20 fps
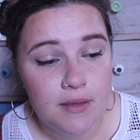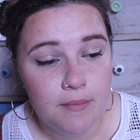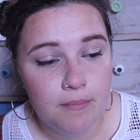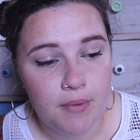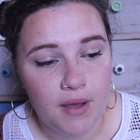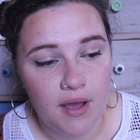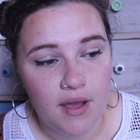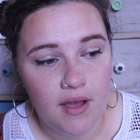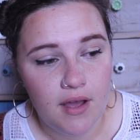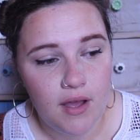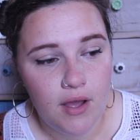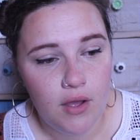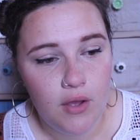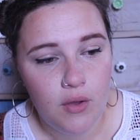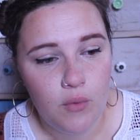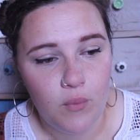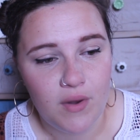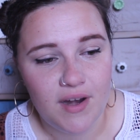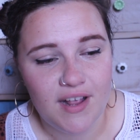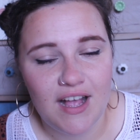But
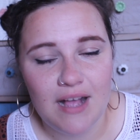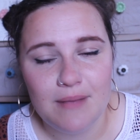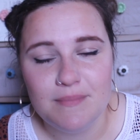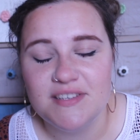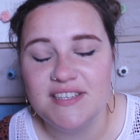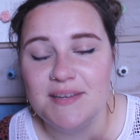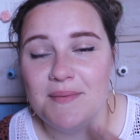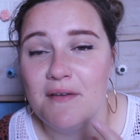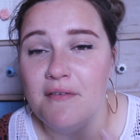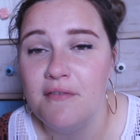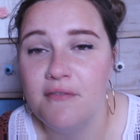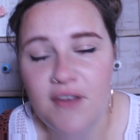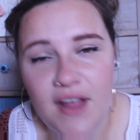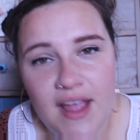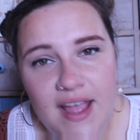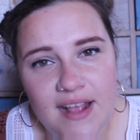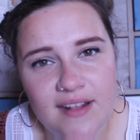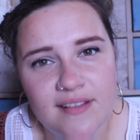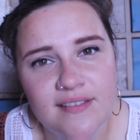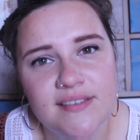when it comes to my
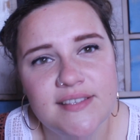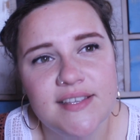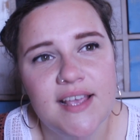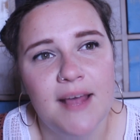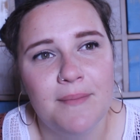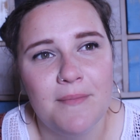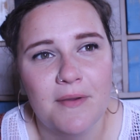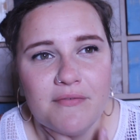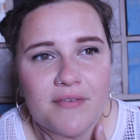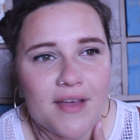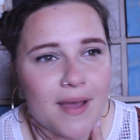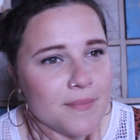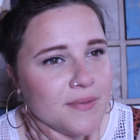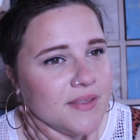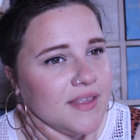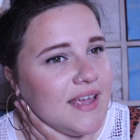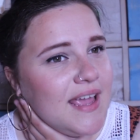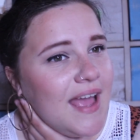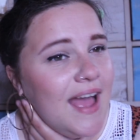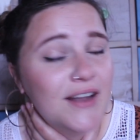friends and my
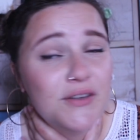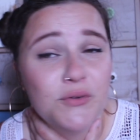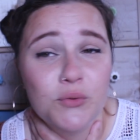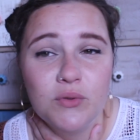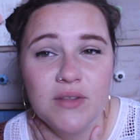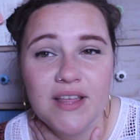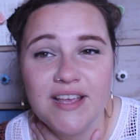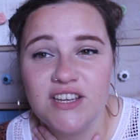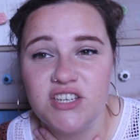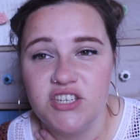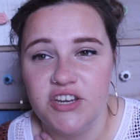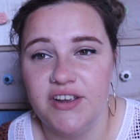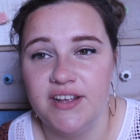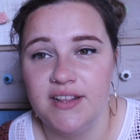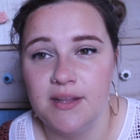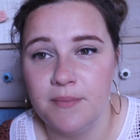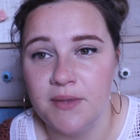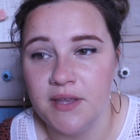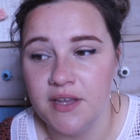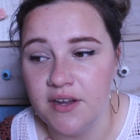family, I don't like sharing
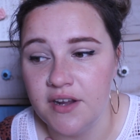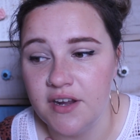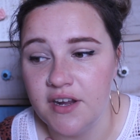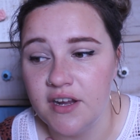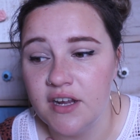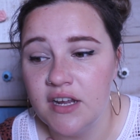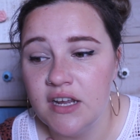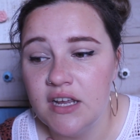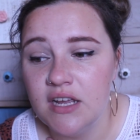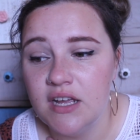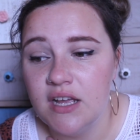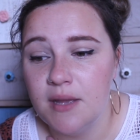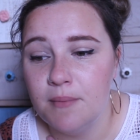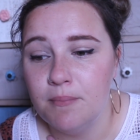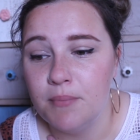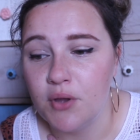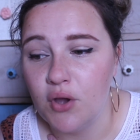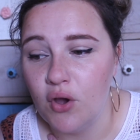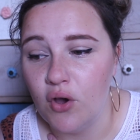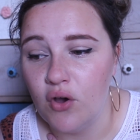them here
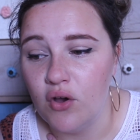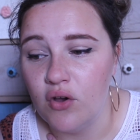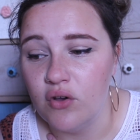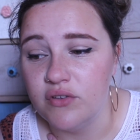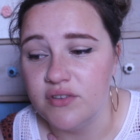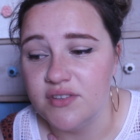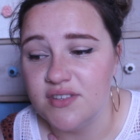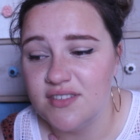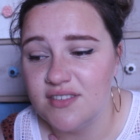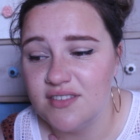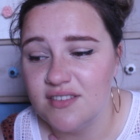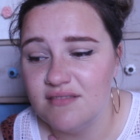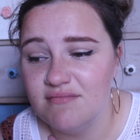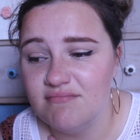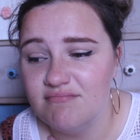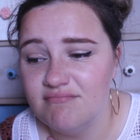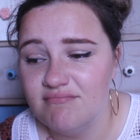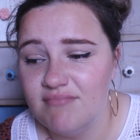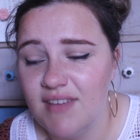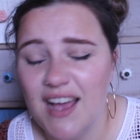because
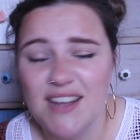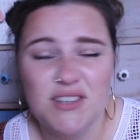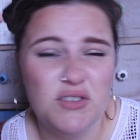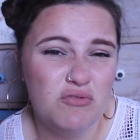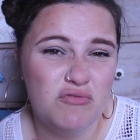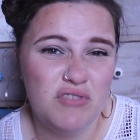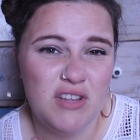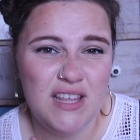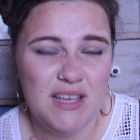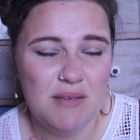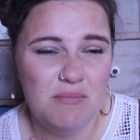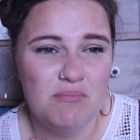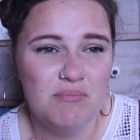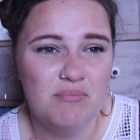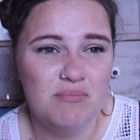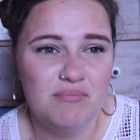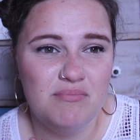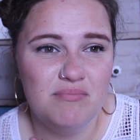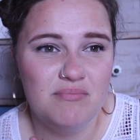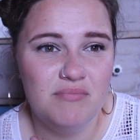I don't really,
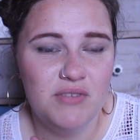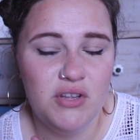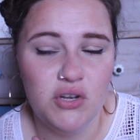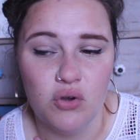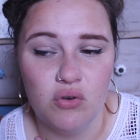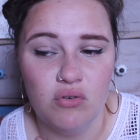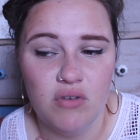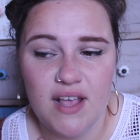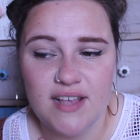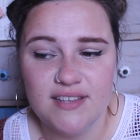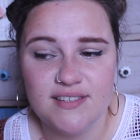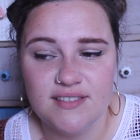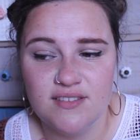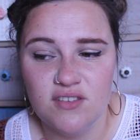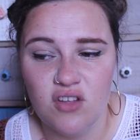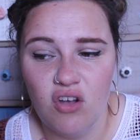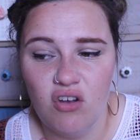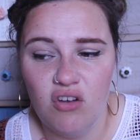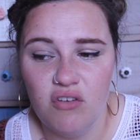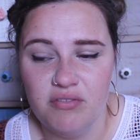you know, it's
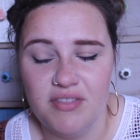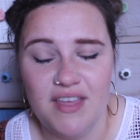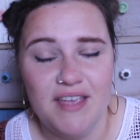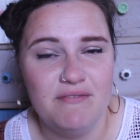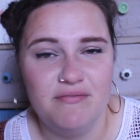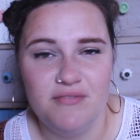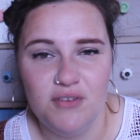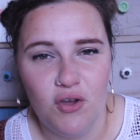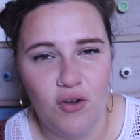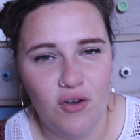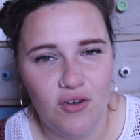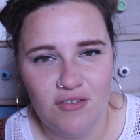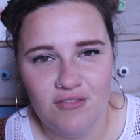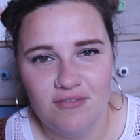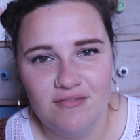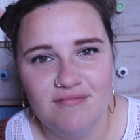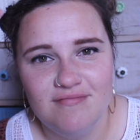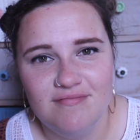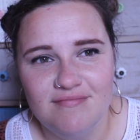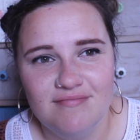not, they've not
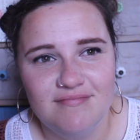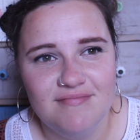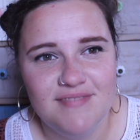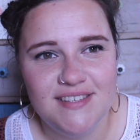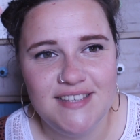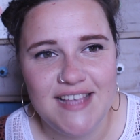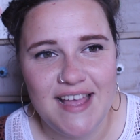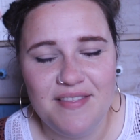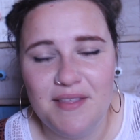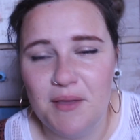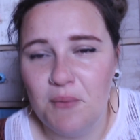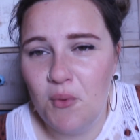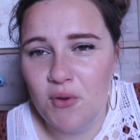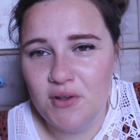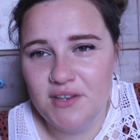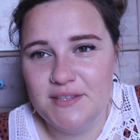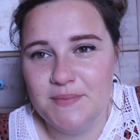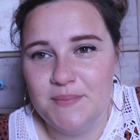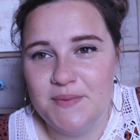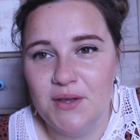said they
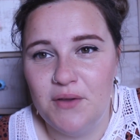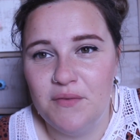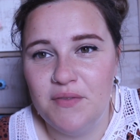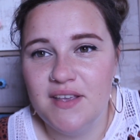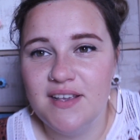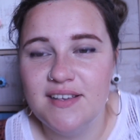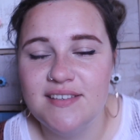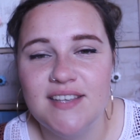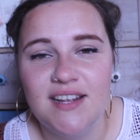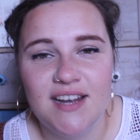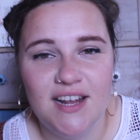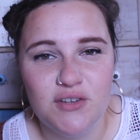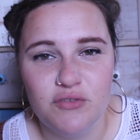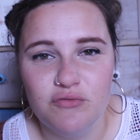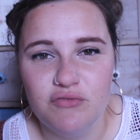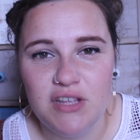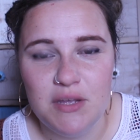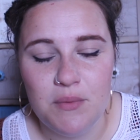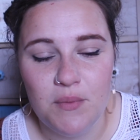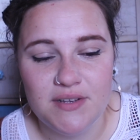want to be on this, and I don't
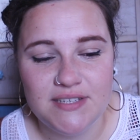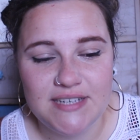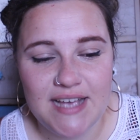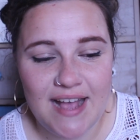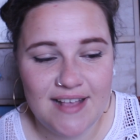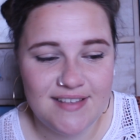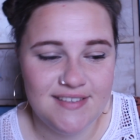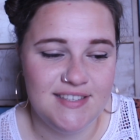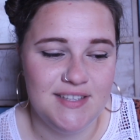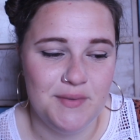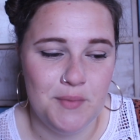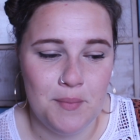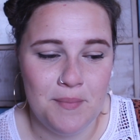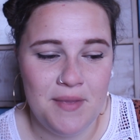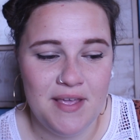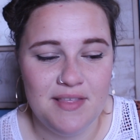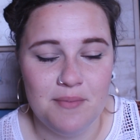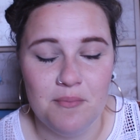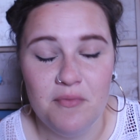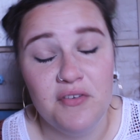really want to ask them and
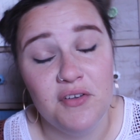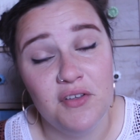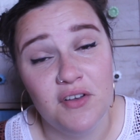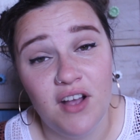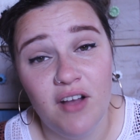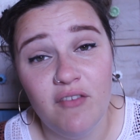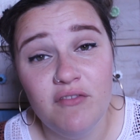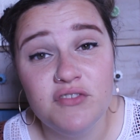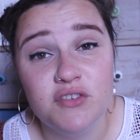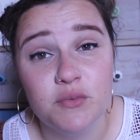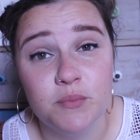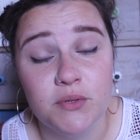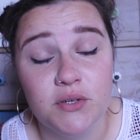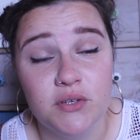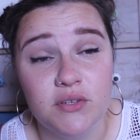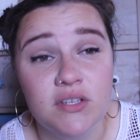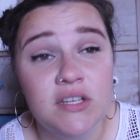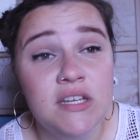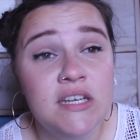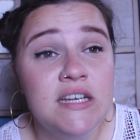make them feel
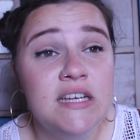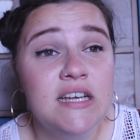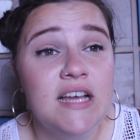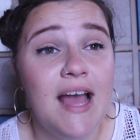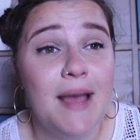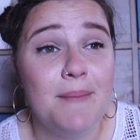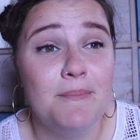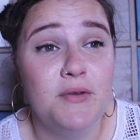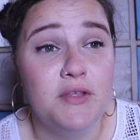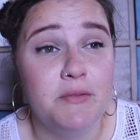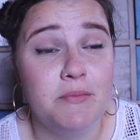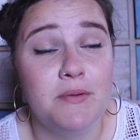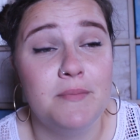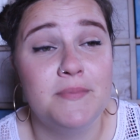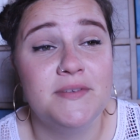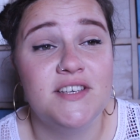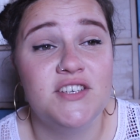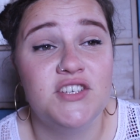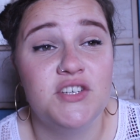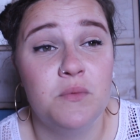uncomfortable and put them in a
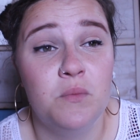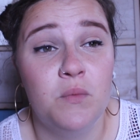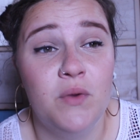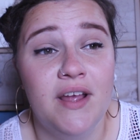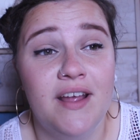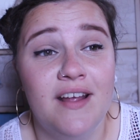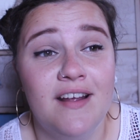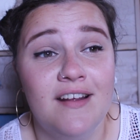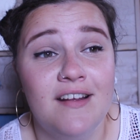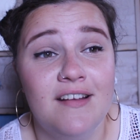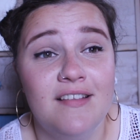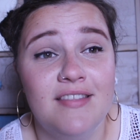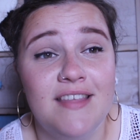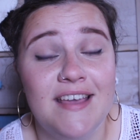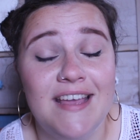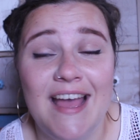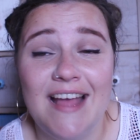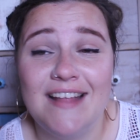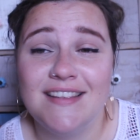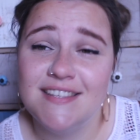position where they
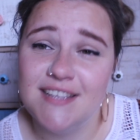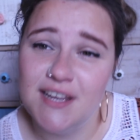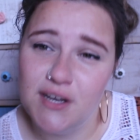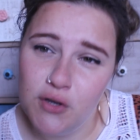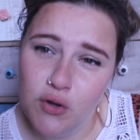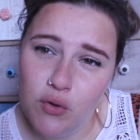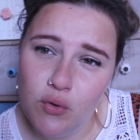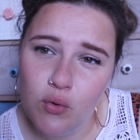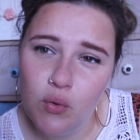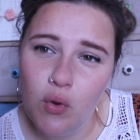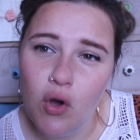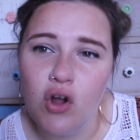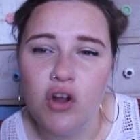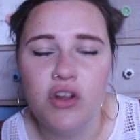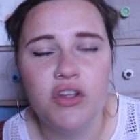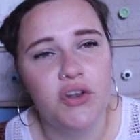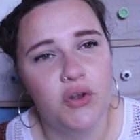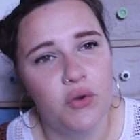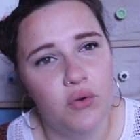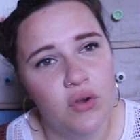can't say no, or,
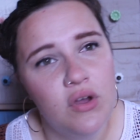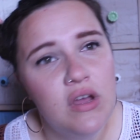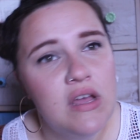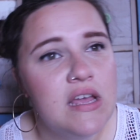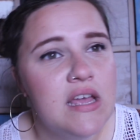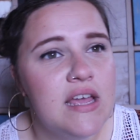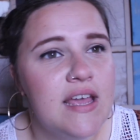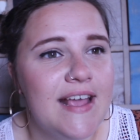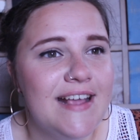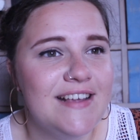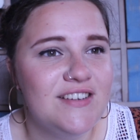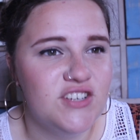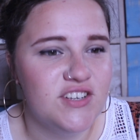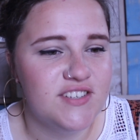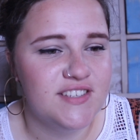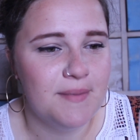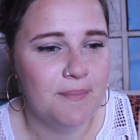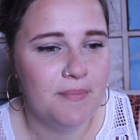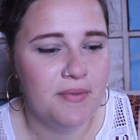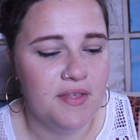you know, it's just
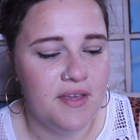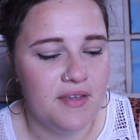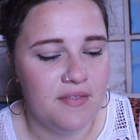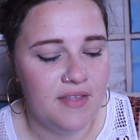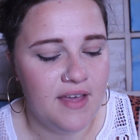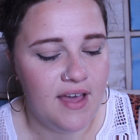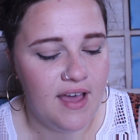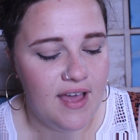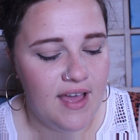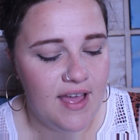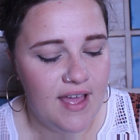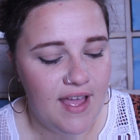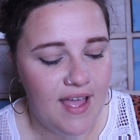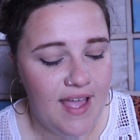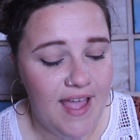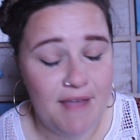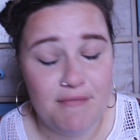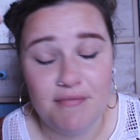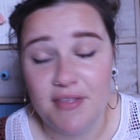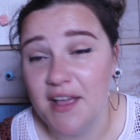something that
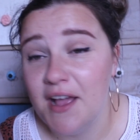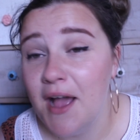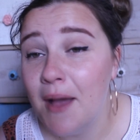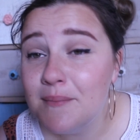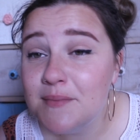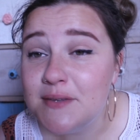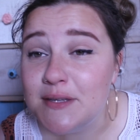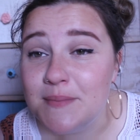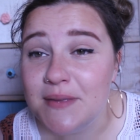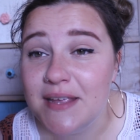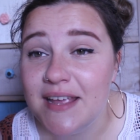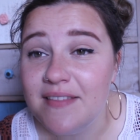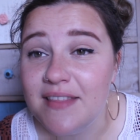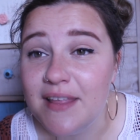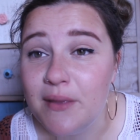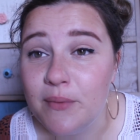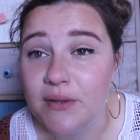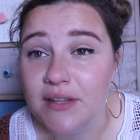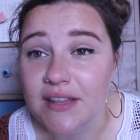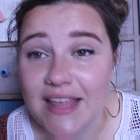if they come to me and
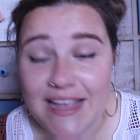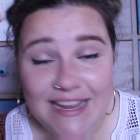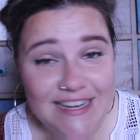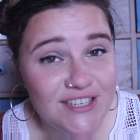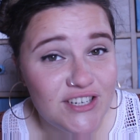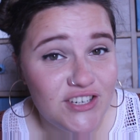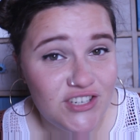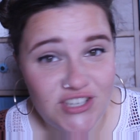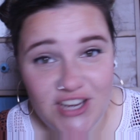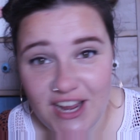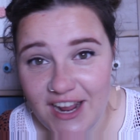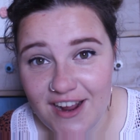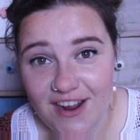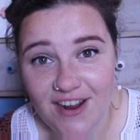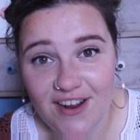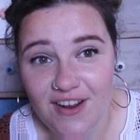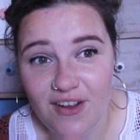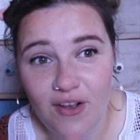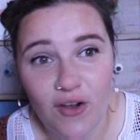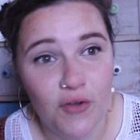they would like to
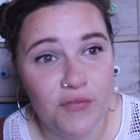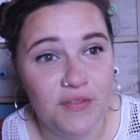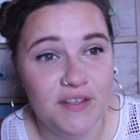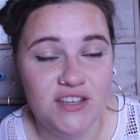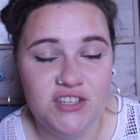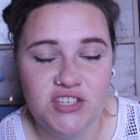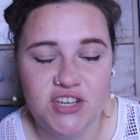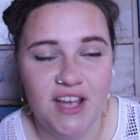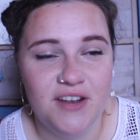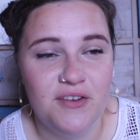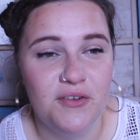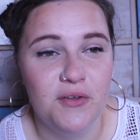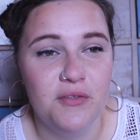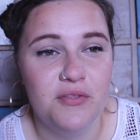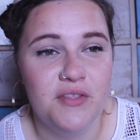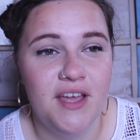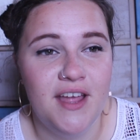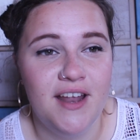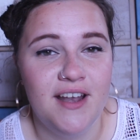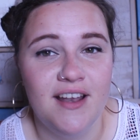share on this channel,
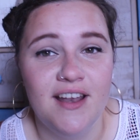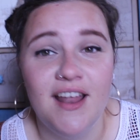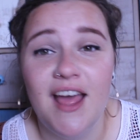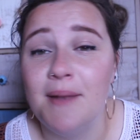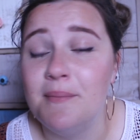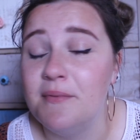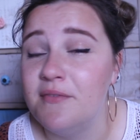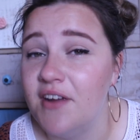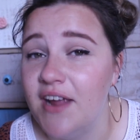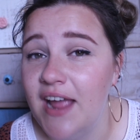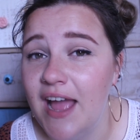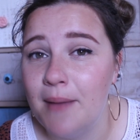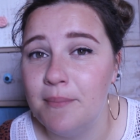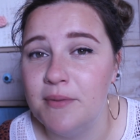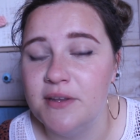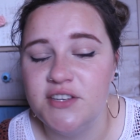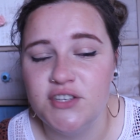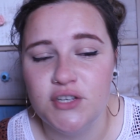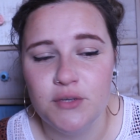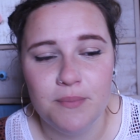then I'd be very
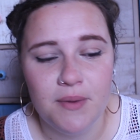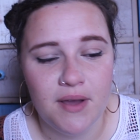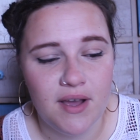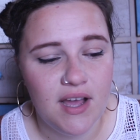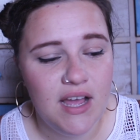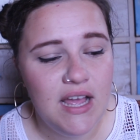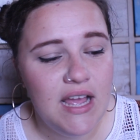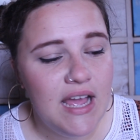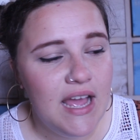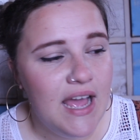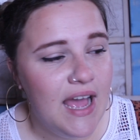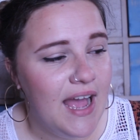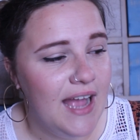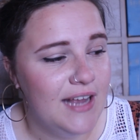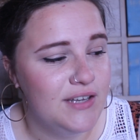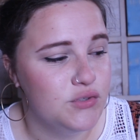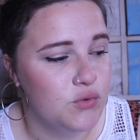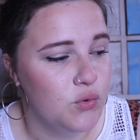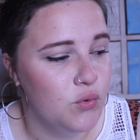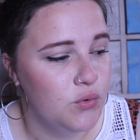happy to, but I
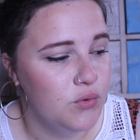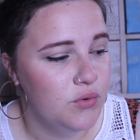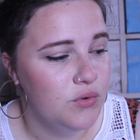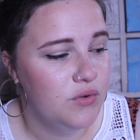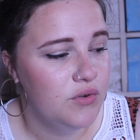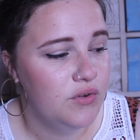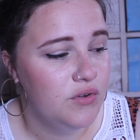don't,